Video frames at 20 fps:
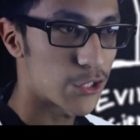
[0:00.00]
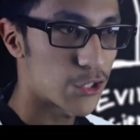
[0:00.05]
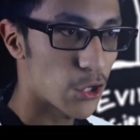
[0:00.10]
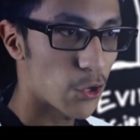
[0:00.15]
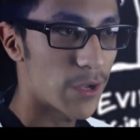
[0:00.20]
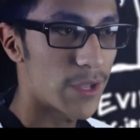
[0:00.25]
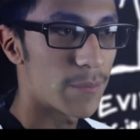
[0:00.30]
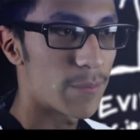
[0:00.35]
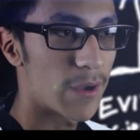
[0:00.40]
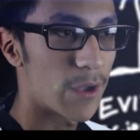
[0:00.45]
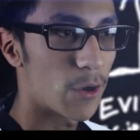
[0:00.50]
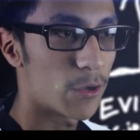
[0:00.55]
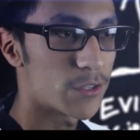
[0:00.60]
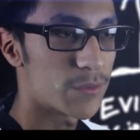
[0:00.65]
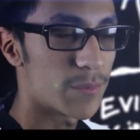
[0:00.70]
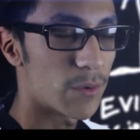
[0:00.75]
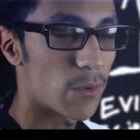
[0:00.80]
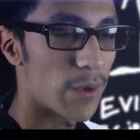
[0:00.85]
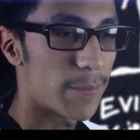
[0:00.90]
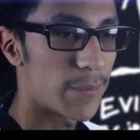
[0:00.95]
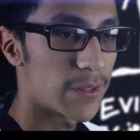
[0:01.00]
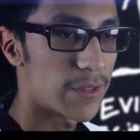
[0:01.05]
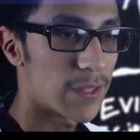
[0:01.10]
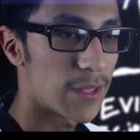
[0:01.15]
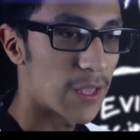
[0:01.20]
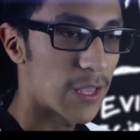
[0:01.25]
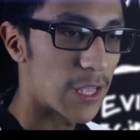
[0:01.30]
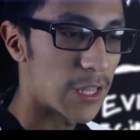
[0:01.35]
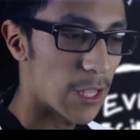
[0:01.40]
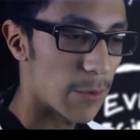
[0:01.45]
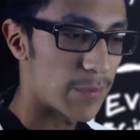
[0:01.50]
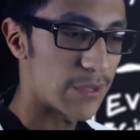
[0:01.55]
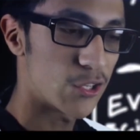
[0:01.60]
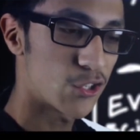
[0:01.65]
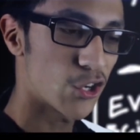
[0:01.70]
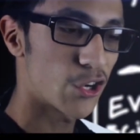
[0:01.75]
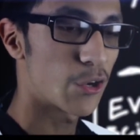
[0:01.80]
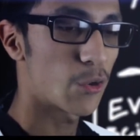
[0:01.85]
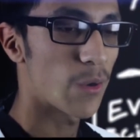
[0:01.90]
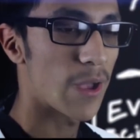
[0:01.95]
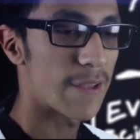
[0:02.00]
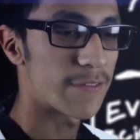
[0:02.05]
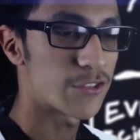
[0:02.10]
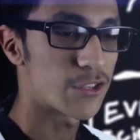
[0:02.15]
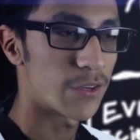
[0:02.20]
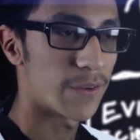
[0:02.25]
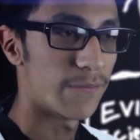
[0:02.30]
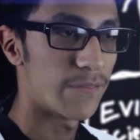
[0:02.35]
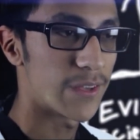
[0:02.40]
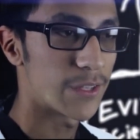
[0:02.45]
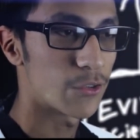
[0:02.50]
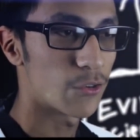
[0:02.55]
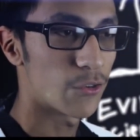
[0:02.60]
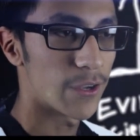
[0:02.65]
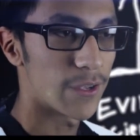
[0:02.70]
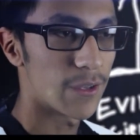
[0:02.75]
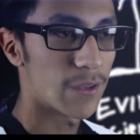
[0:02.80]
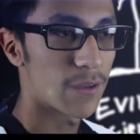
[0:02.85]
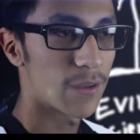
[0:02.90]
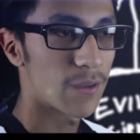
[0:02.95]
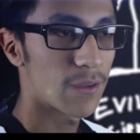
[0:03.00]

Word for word: I'll show him my ultimate weapon, and I'll be sure to have certain victory.